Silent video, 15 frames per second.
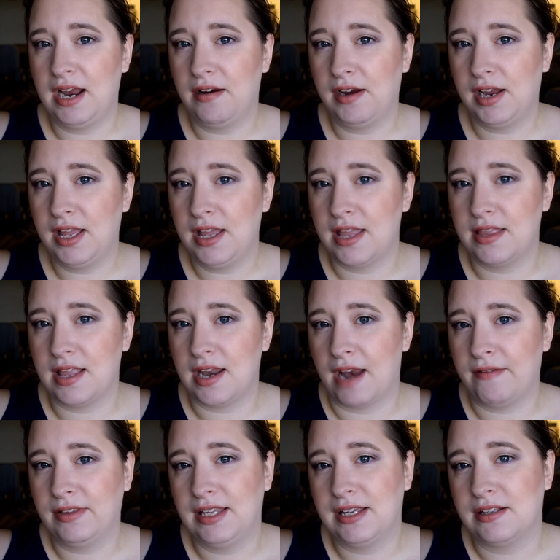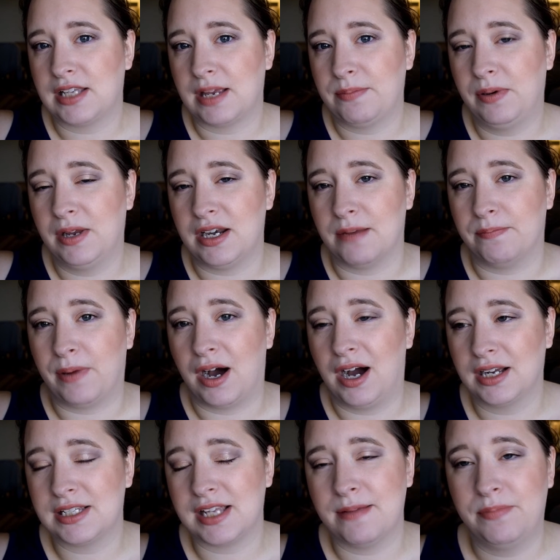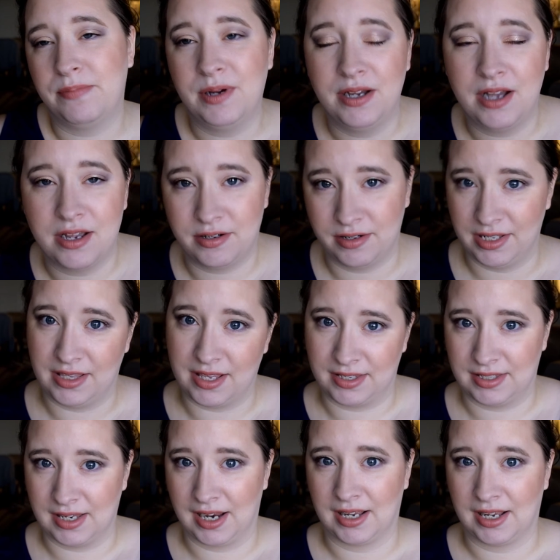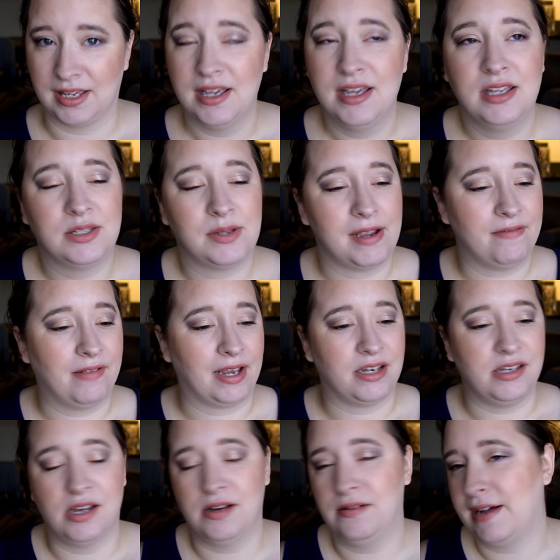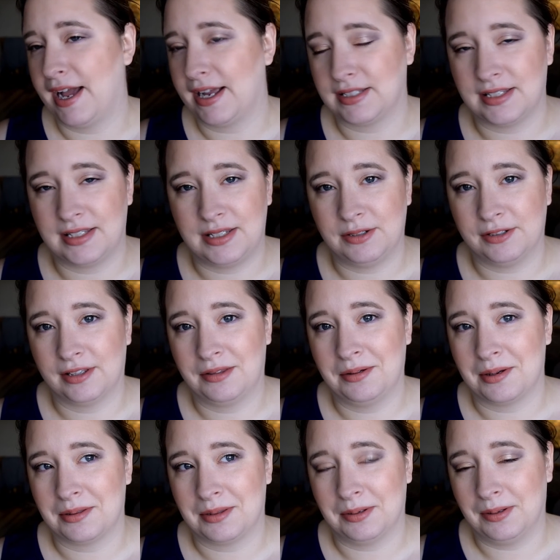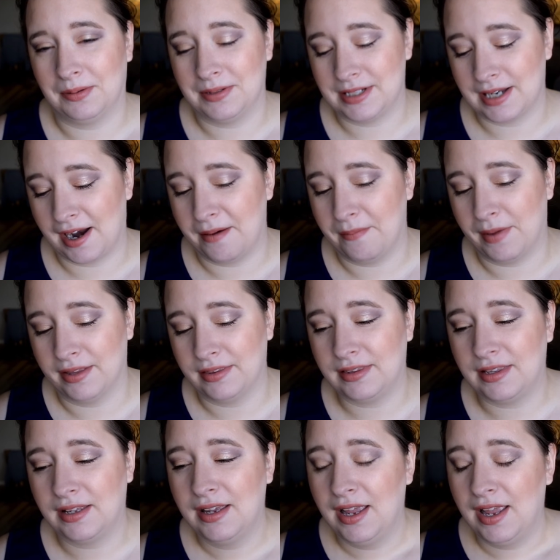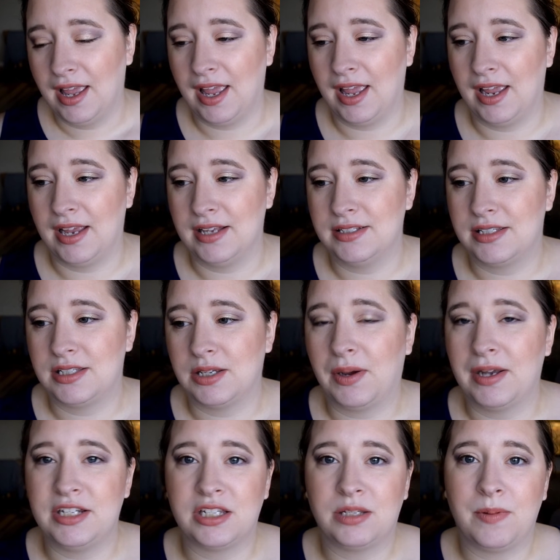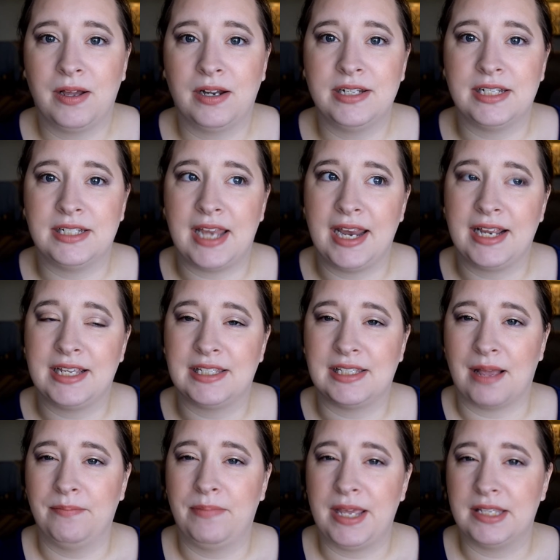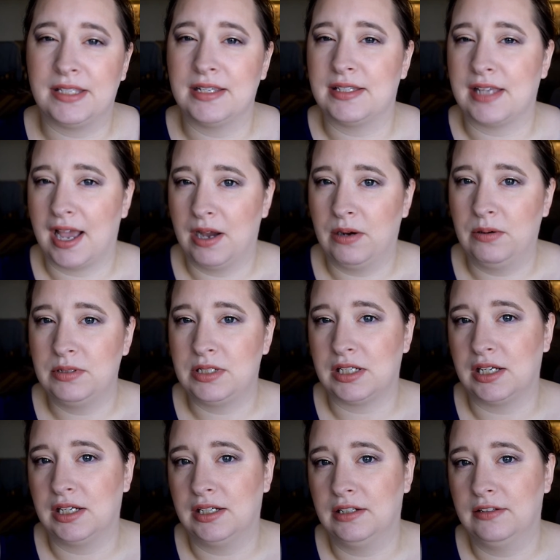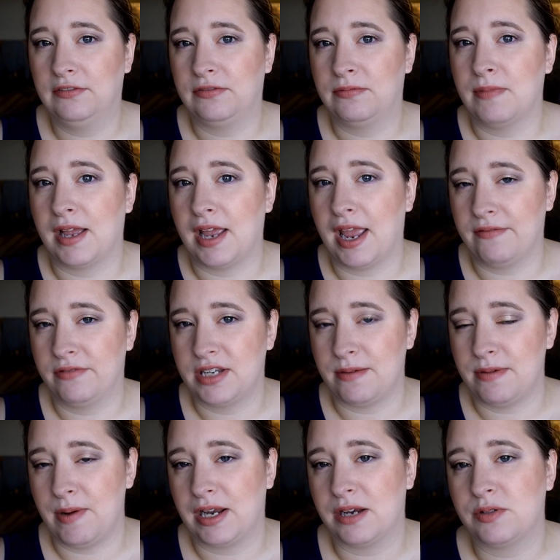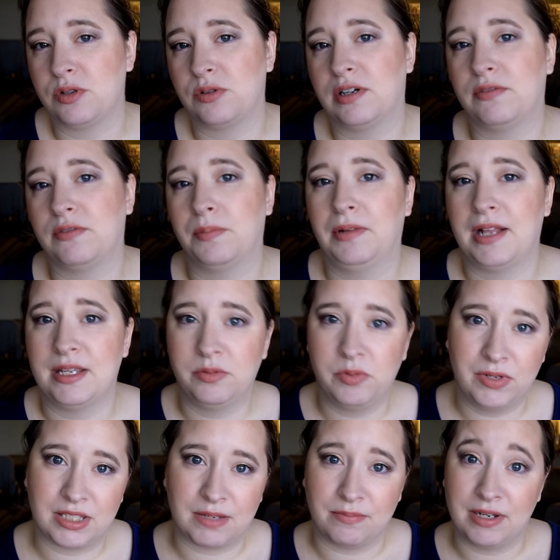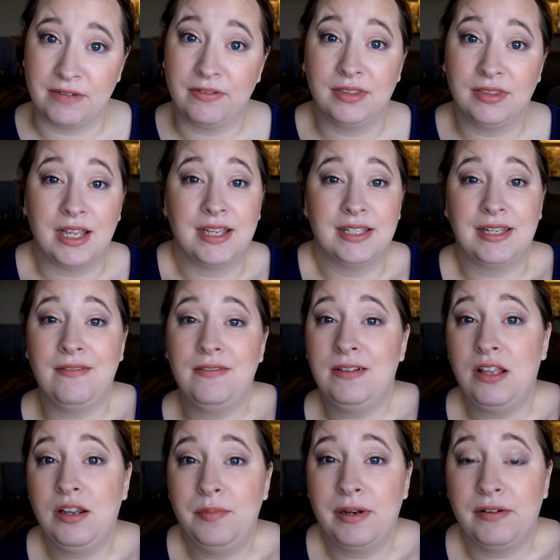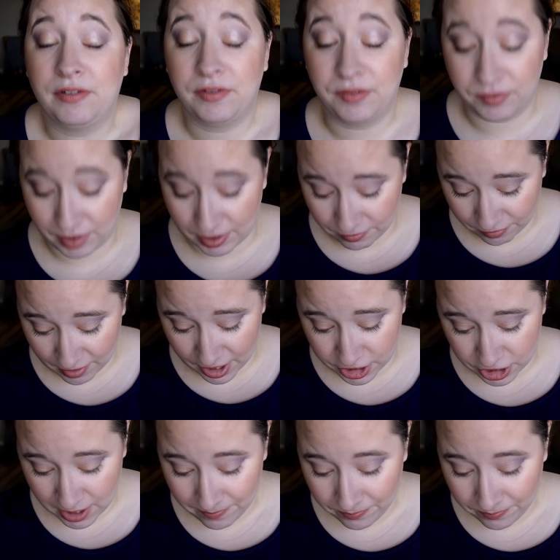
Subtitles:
area, and then everything else I put in a box and put underneath the sink. So I have like no access to it throughout the whole entire month. And so I just wanted to take some pieces out of my everyday makeup drawer, replace it with some different things, give it a little bit of a refresh,